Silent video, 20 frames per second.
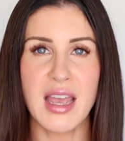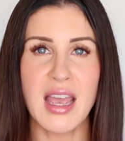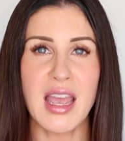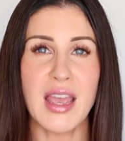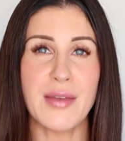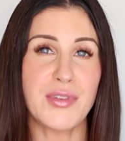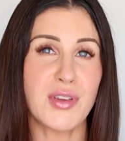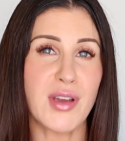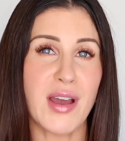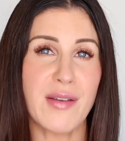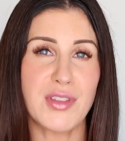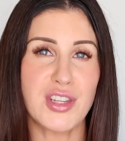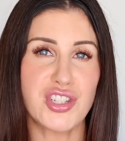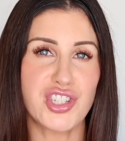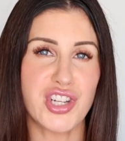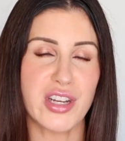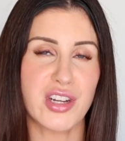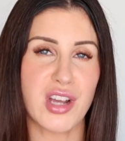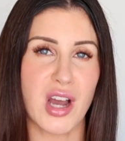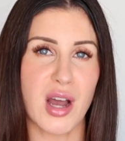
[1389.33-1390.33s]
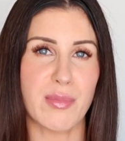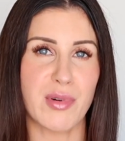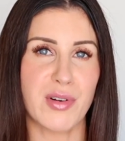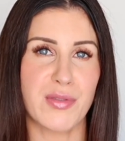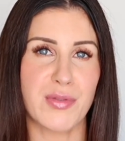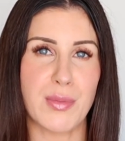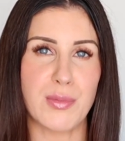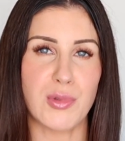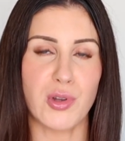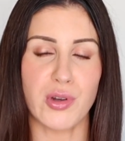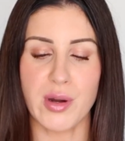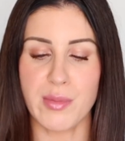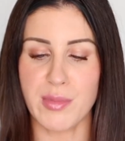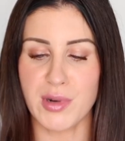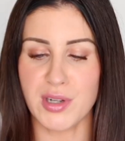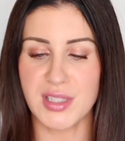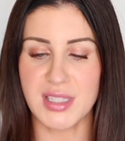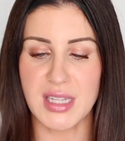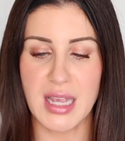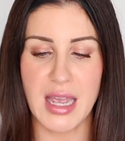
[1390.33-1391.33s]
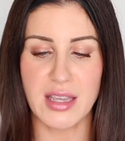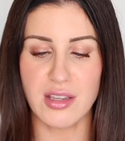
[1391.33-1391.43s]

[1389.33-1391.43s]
If you have the shade Copper from Laura Mercier,